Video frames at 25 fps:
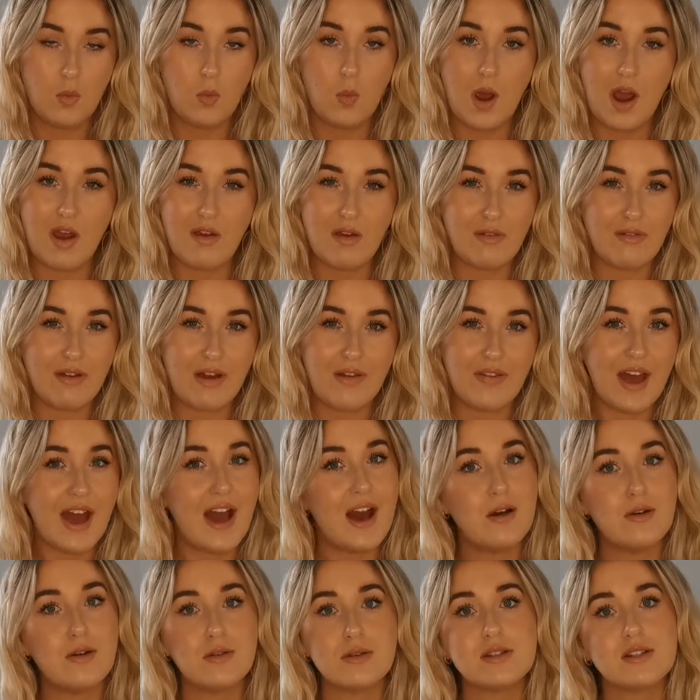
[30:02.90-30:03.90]
wear it around the
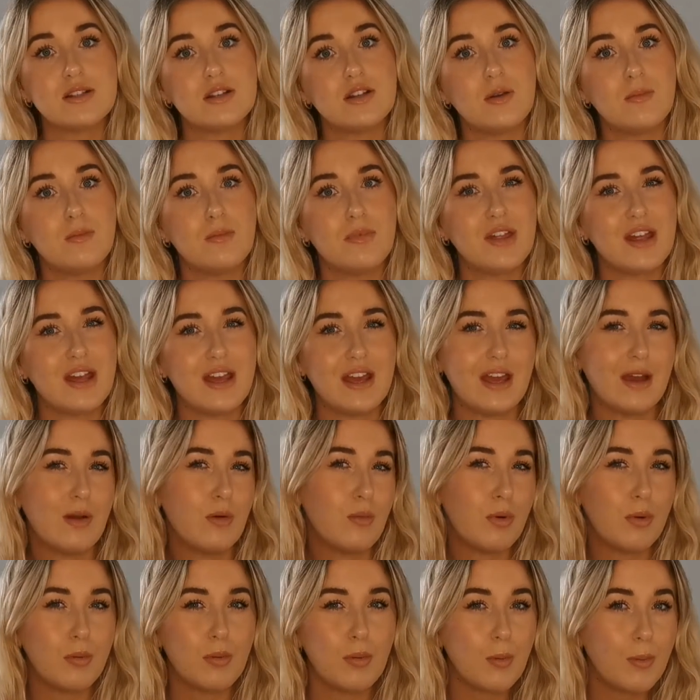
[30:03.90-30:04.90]
house, and I'm thinking
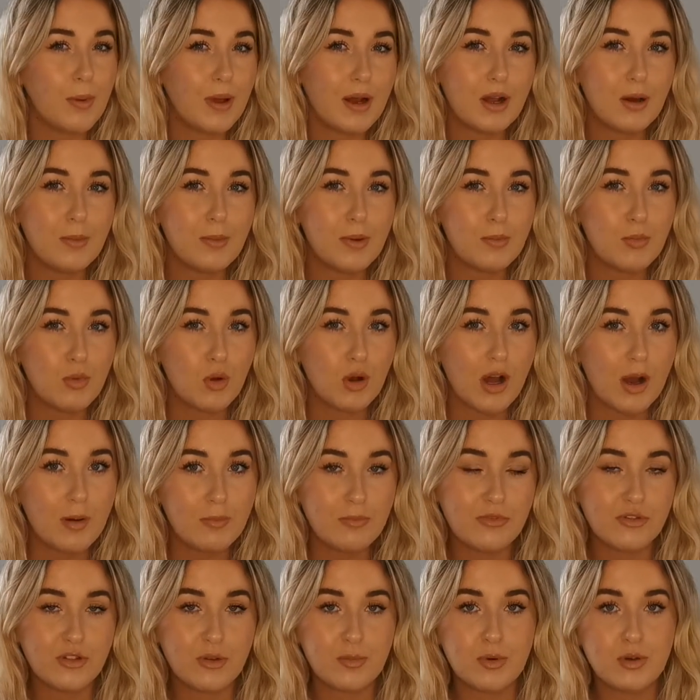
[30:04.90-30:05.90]
it'll probably be a little bit more
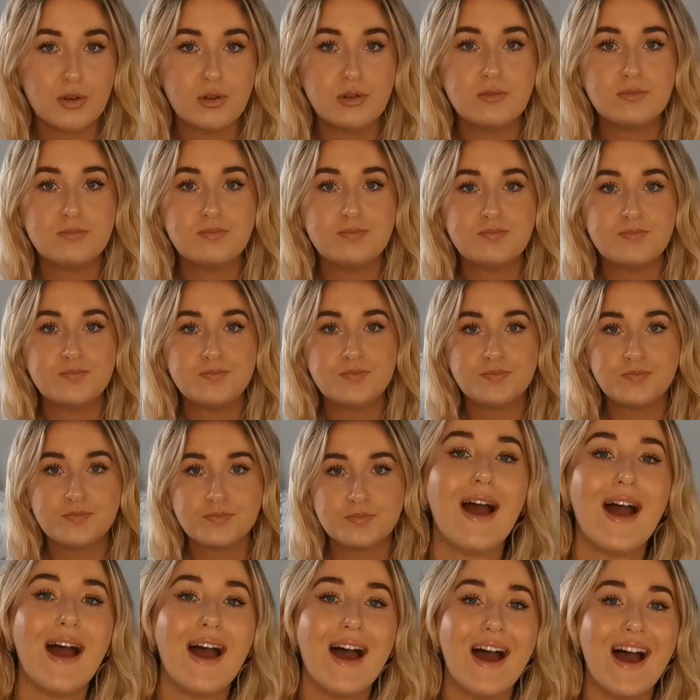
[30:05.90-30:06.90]
comfortable.
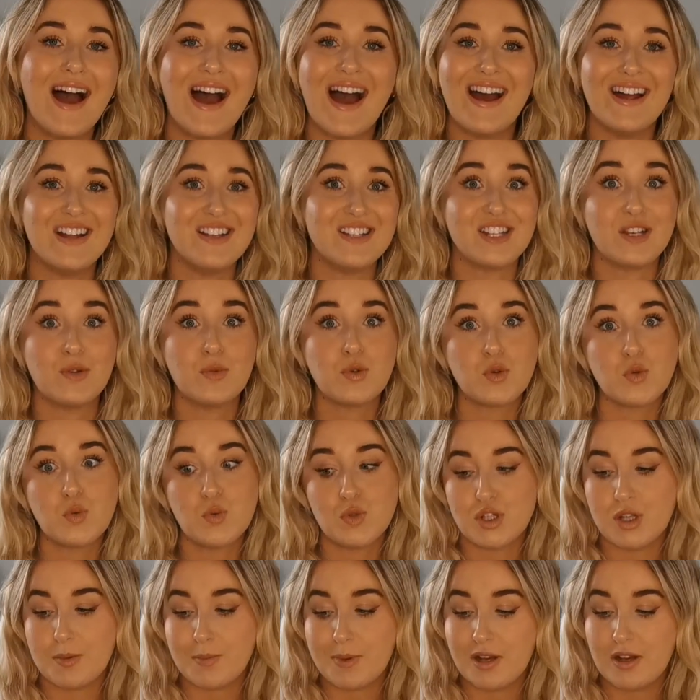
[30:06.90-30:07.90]
And it would
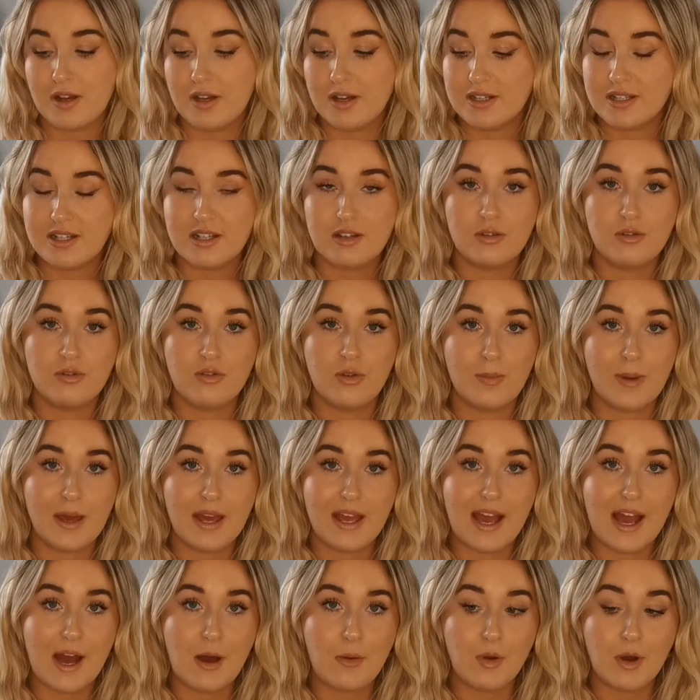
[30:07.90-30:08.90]
also be ideal for
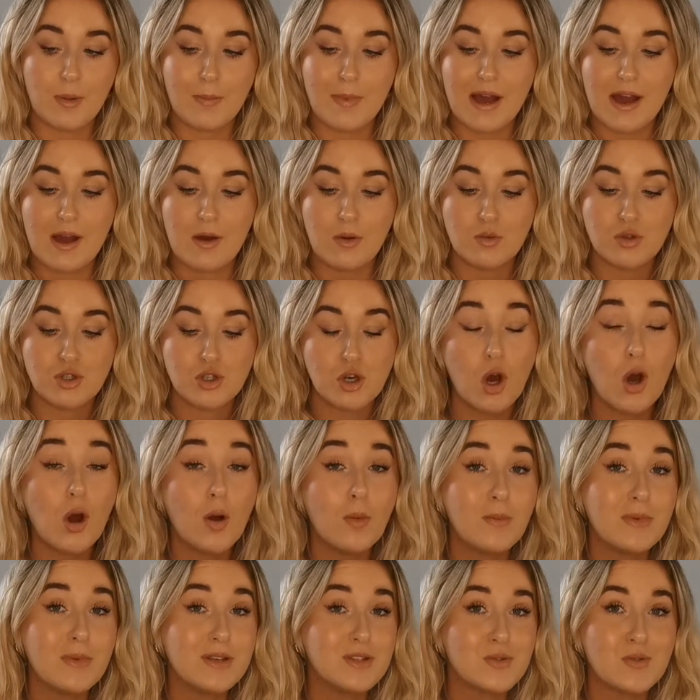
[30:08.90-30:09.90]
being out and about.
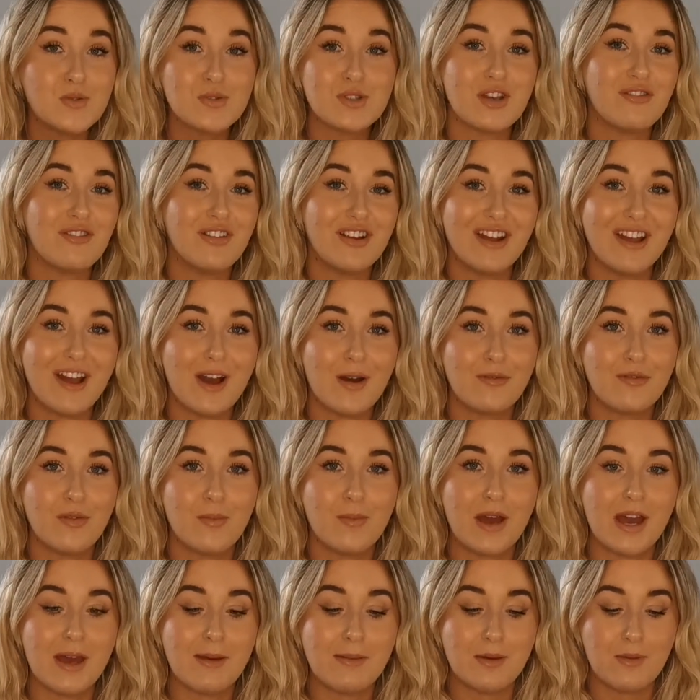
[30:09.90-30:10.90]
Tom is also really up
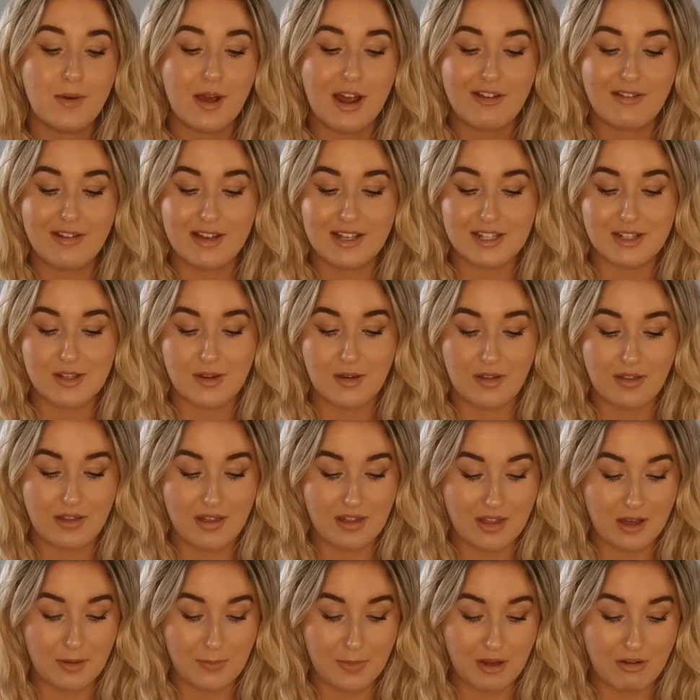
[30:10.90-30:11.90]
for baby wearing, so I
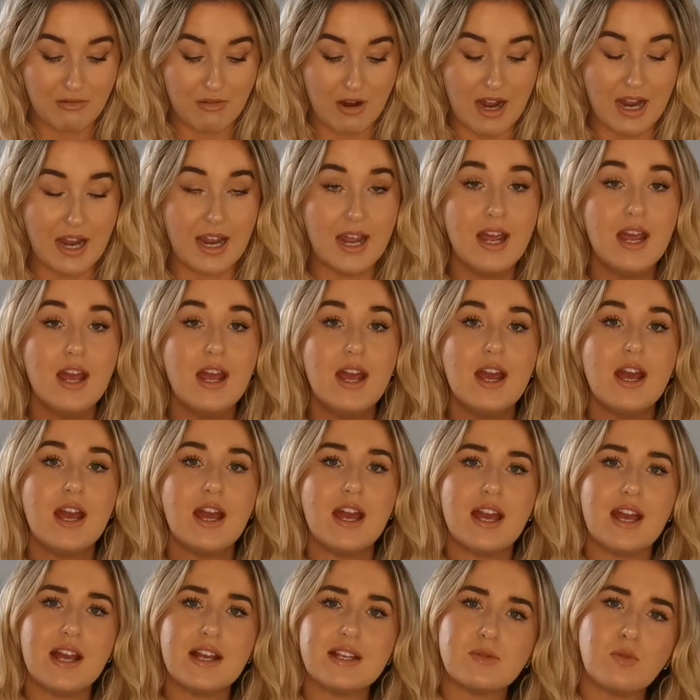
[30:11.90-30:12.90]
think that'd be great.
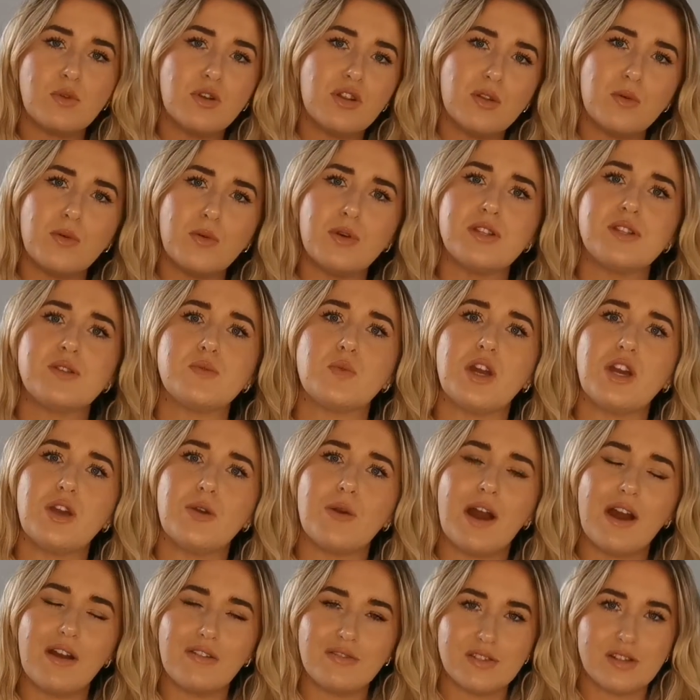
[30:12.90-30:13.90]
It is one of the ones where
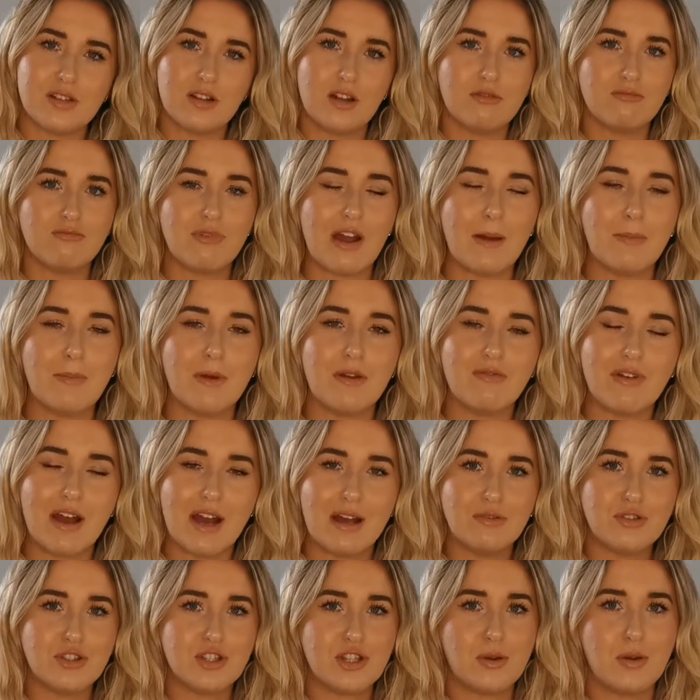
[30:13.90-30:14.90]
you have to like wrap it
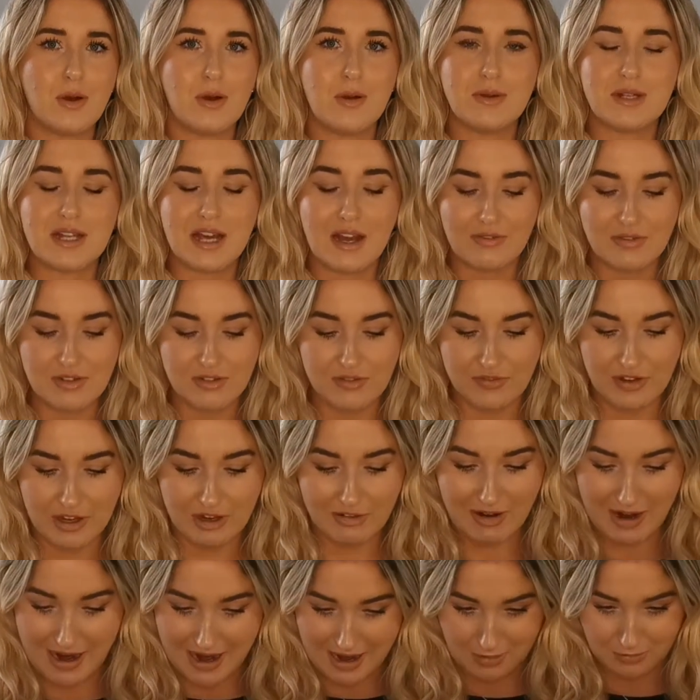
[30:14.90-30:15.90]
round, so I would have to
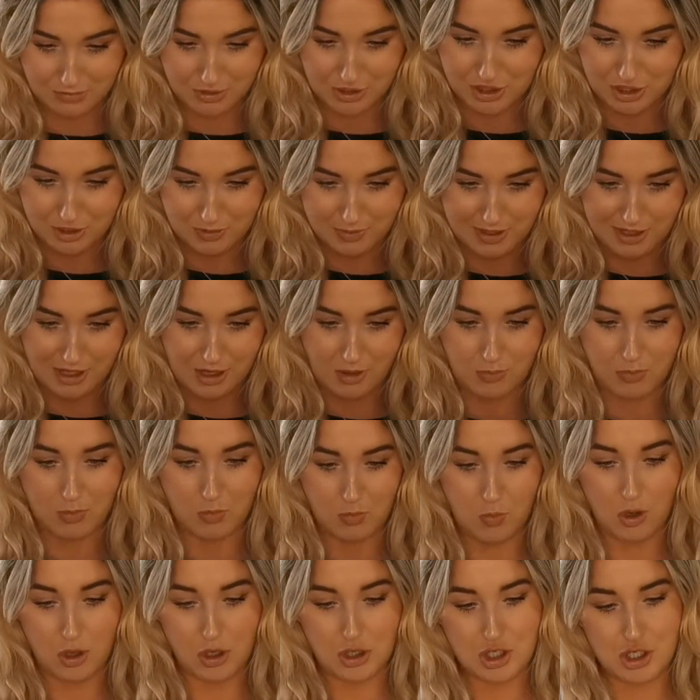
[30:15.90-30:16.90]
figure out how to do it. I
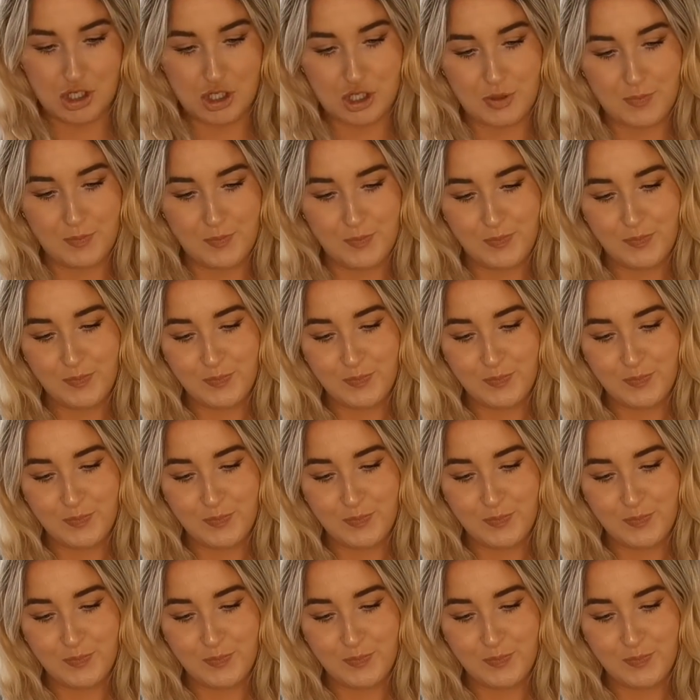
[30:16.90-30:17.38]
will watch